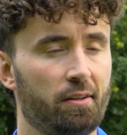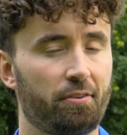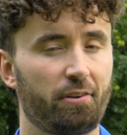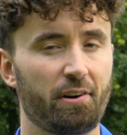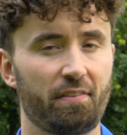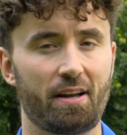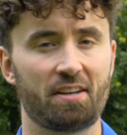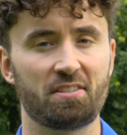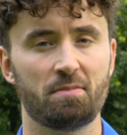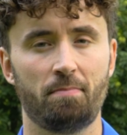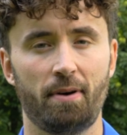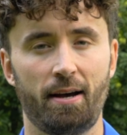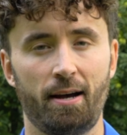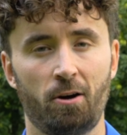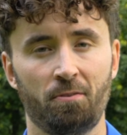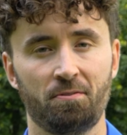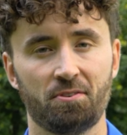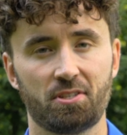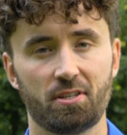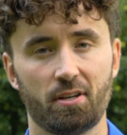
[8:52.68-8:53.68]
3,000
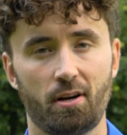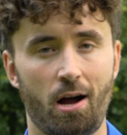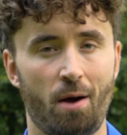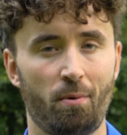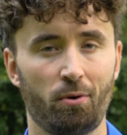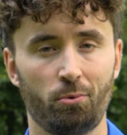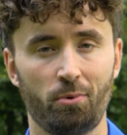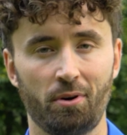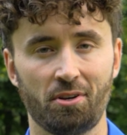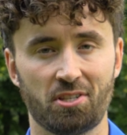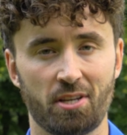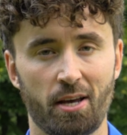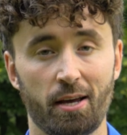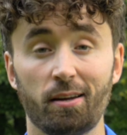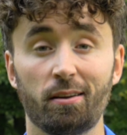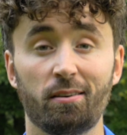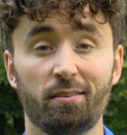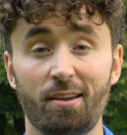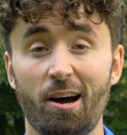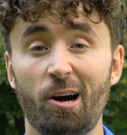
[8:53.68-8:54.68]
pounds, I will always
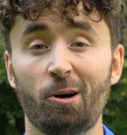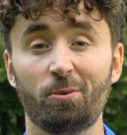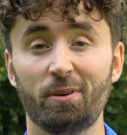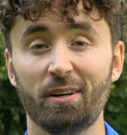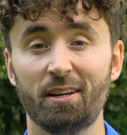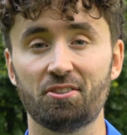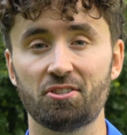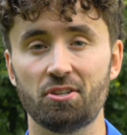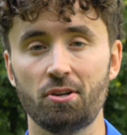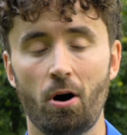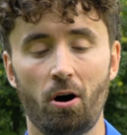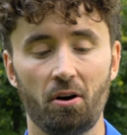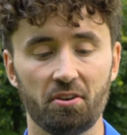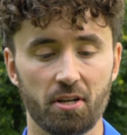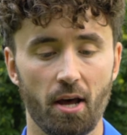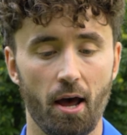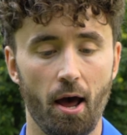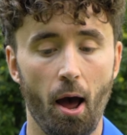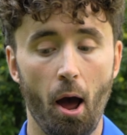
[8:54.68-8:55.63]
say, no, it's not.